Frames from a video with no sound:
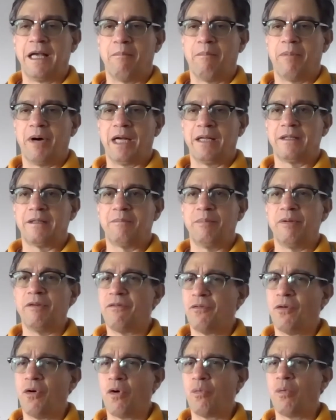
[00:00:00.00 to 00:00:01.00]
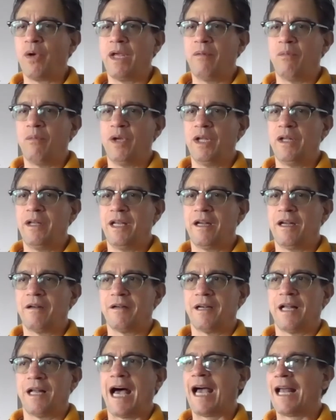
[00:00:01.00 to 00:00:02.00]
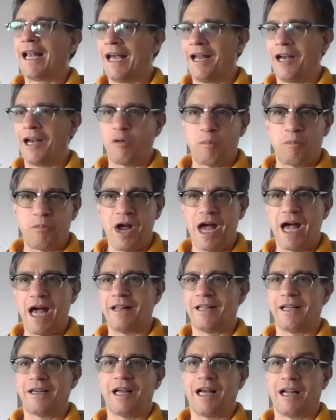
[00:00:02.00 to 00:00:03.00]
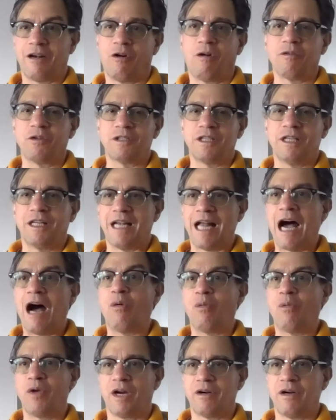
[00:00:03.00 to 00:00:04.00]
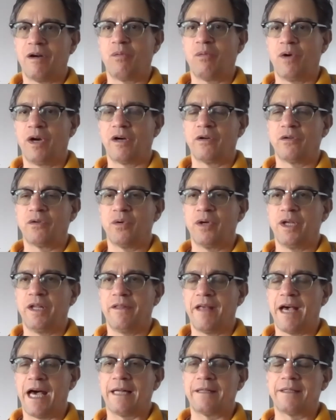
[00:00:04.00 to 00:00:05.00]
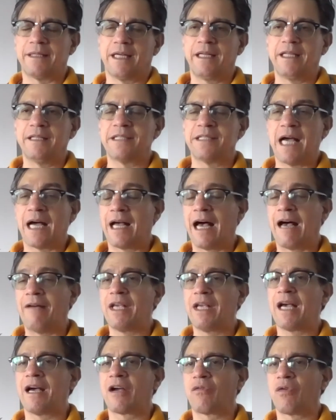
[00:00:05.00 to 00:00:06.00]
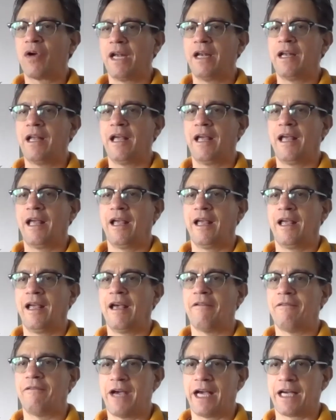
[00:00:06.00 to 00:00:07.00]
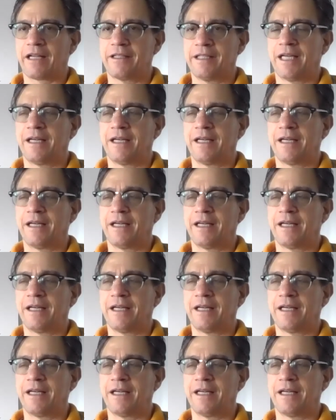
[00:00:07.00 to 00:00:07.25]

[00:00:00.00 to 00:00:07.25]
But before we didn't highlight our brand, and obviously now we're doing that, and it's having a great effect.